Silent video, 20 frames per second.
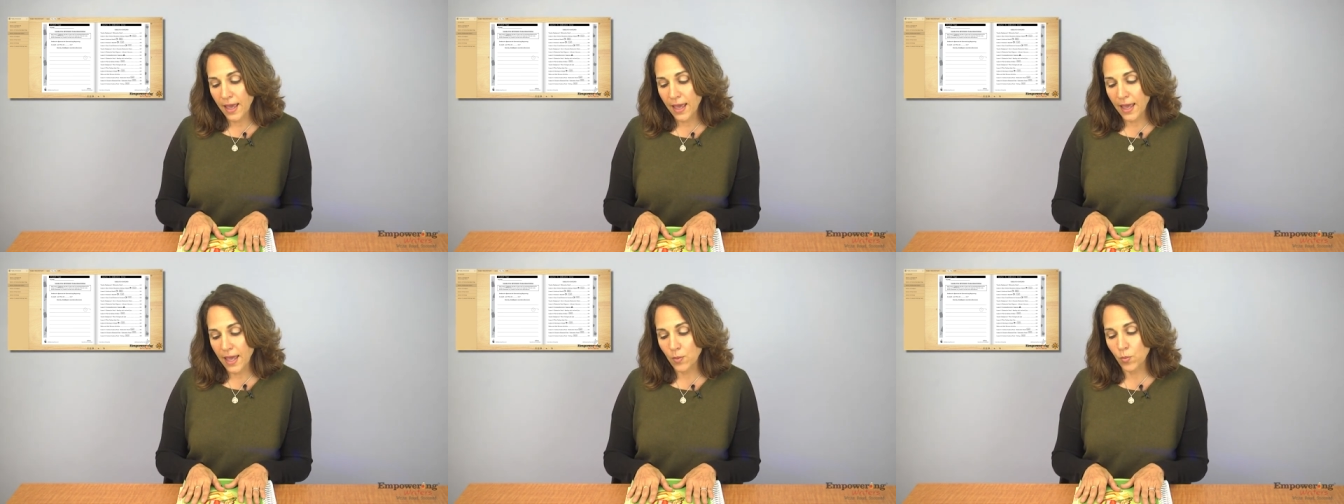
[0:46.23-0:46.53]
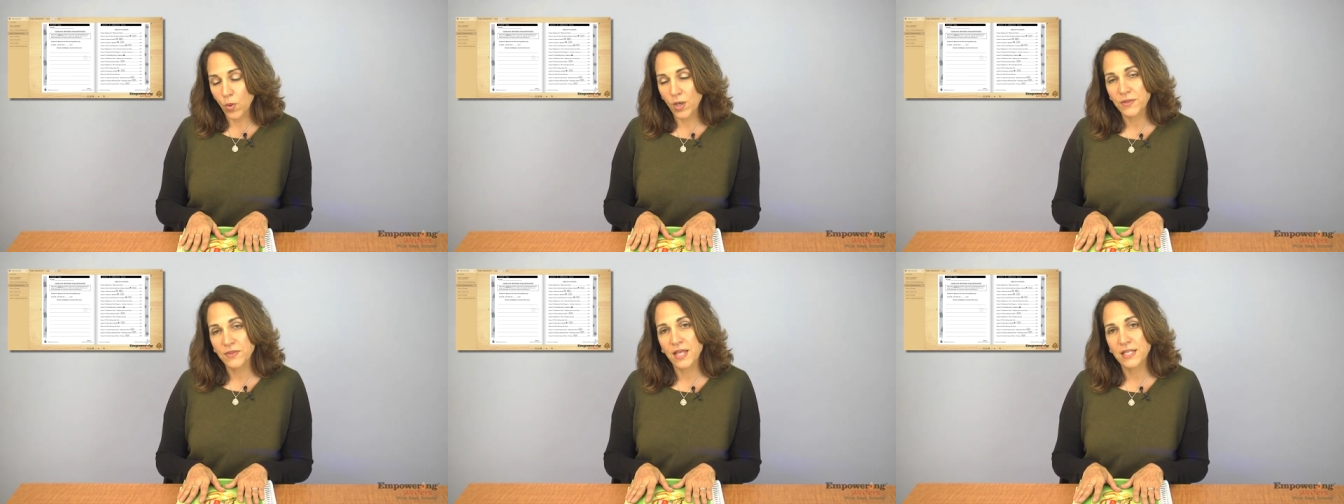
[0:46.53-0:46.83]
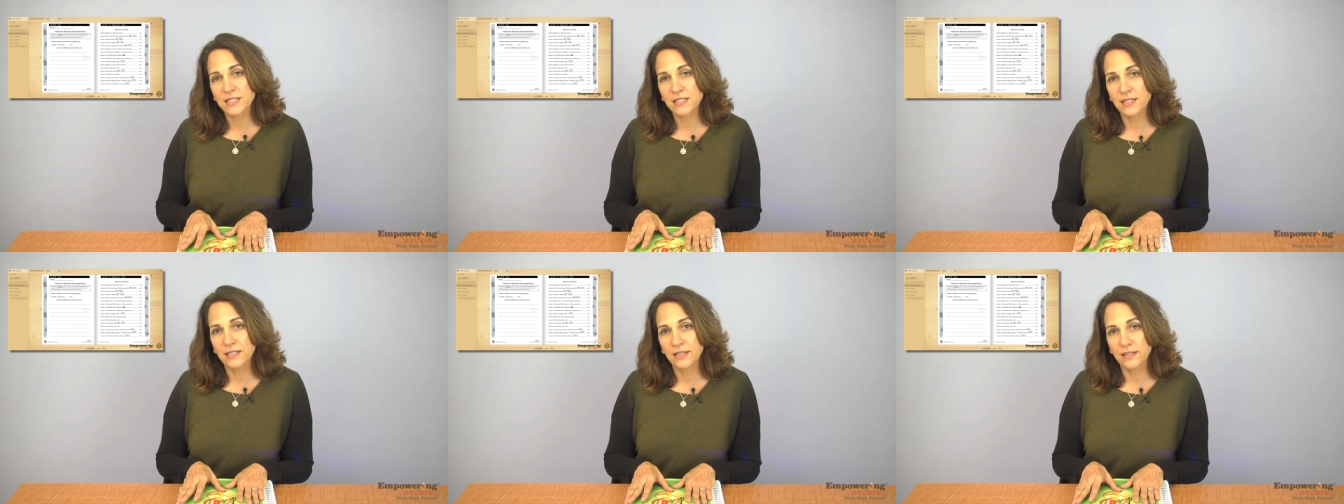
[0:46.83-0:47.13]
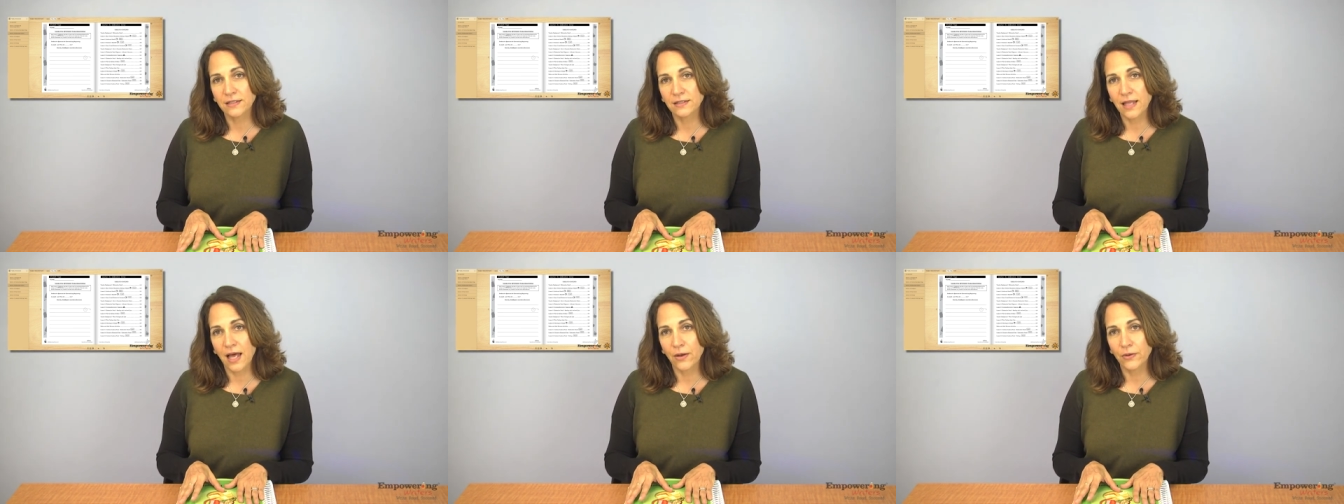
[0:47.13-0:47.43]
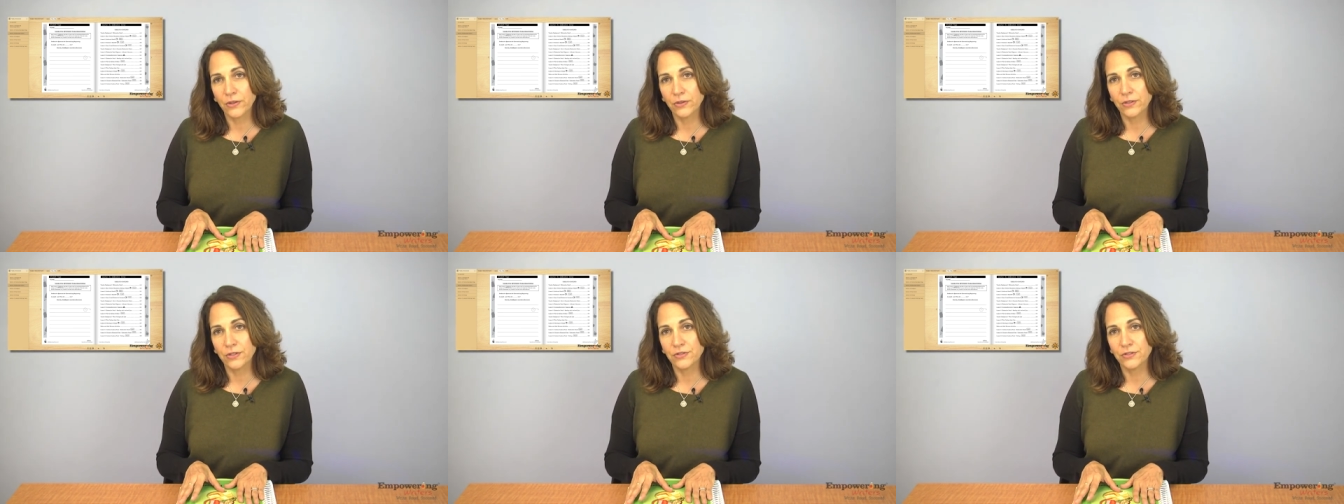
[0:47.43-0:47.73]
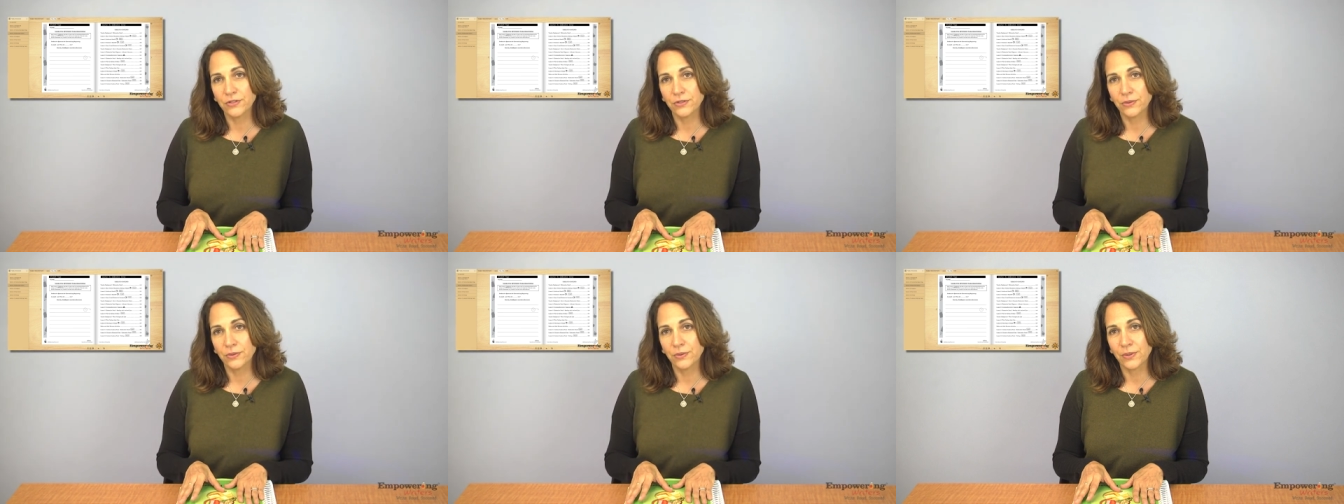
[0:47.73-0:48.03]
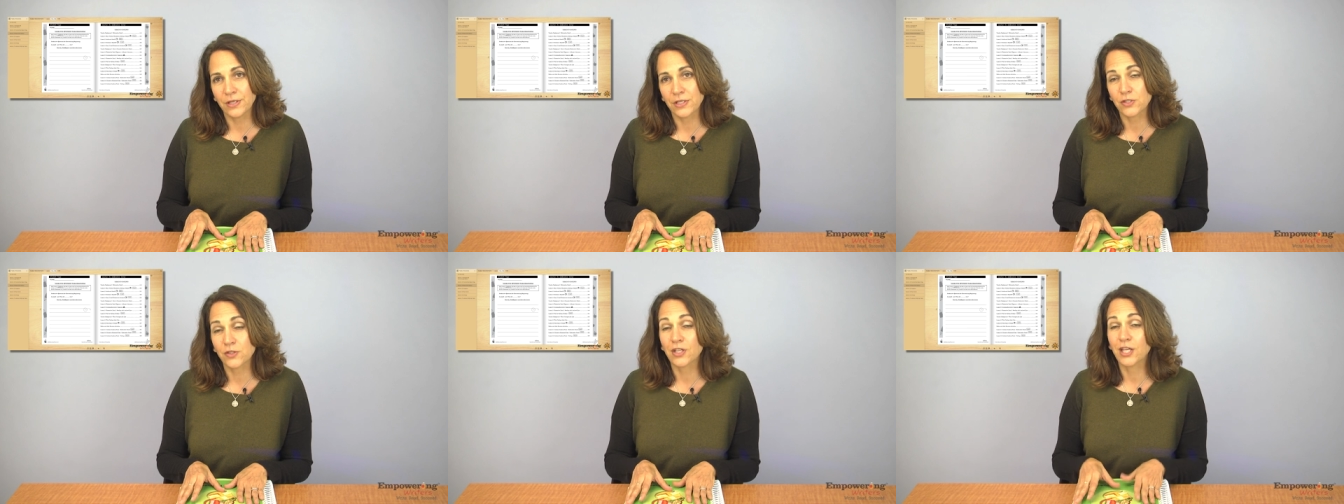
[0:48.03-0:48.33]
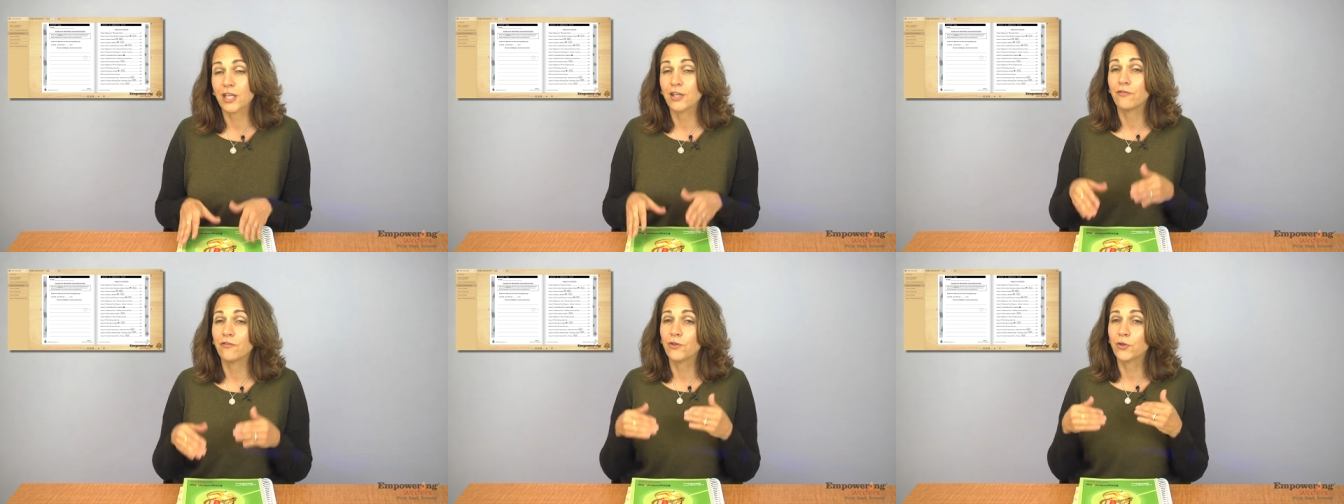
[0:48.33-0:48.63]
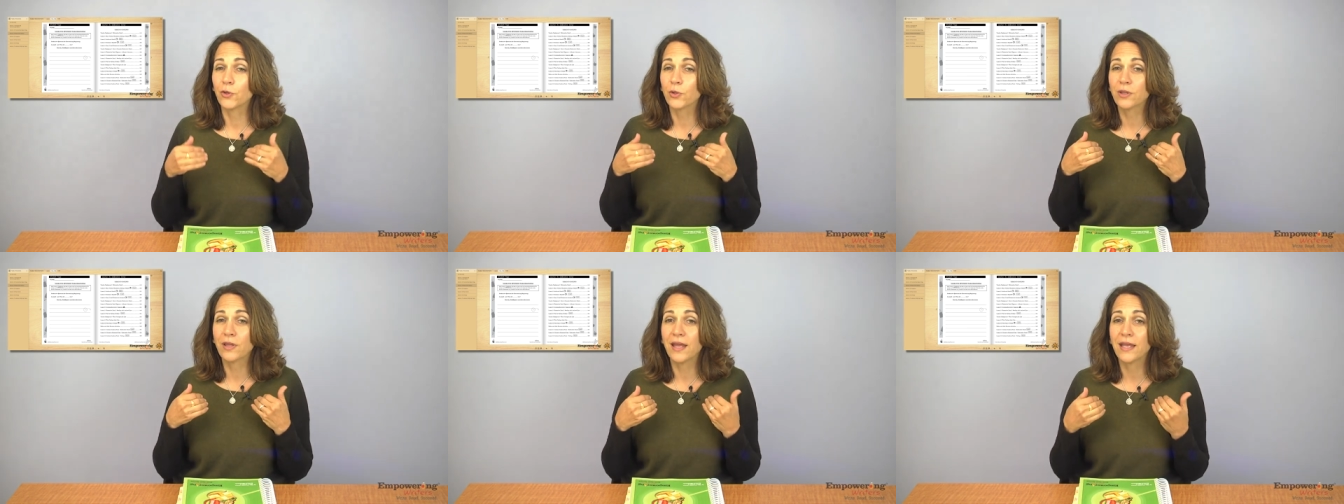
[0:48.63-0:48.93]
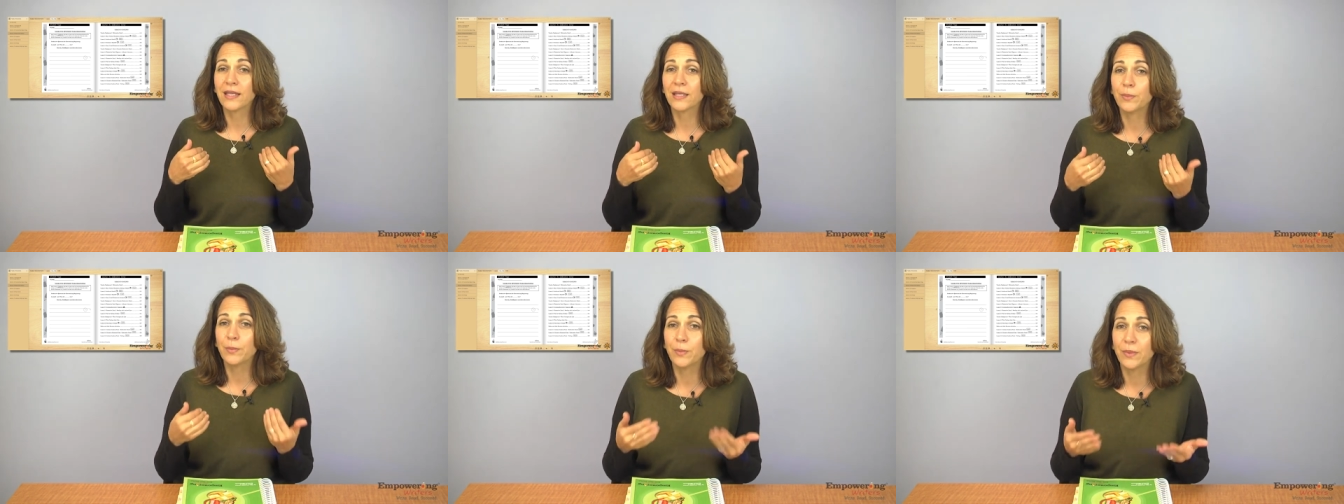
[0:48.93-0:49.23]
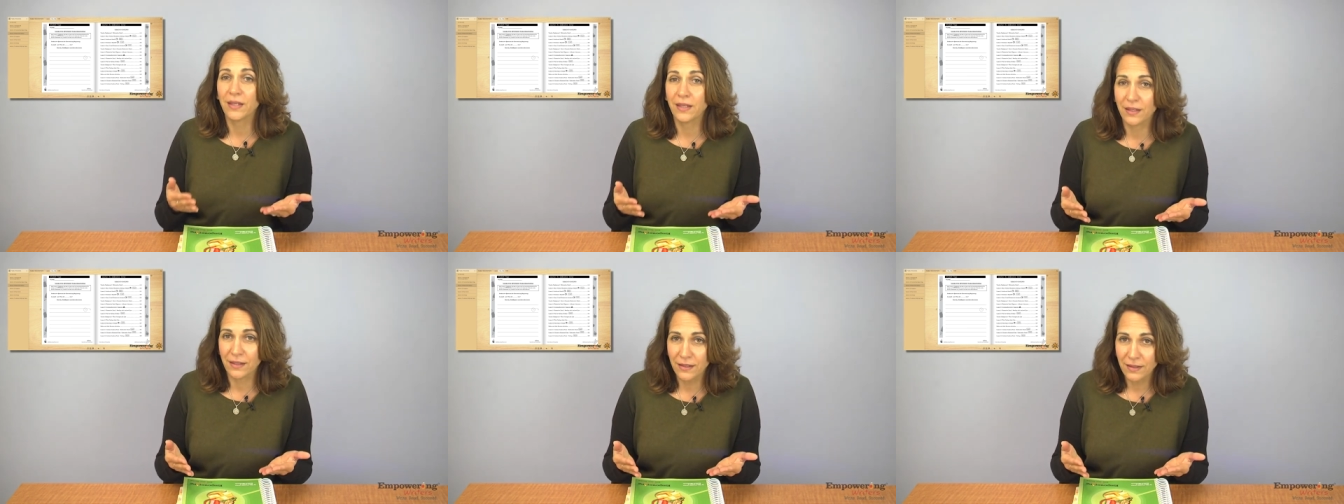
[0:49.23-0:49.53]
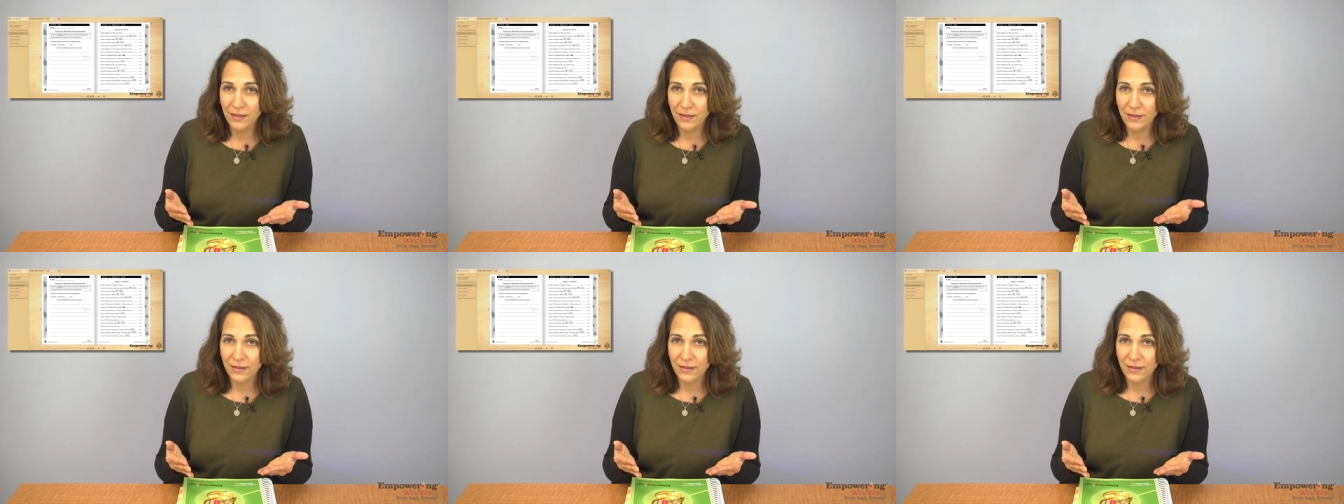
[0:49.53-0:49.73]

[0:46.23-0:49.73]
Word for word: And what that's going to allow you to do is if you're like me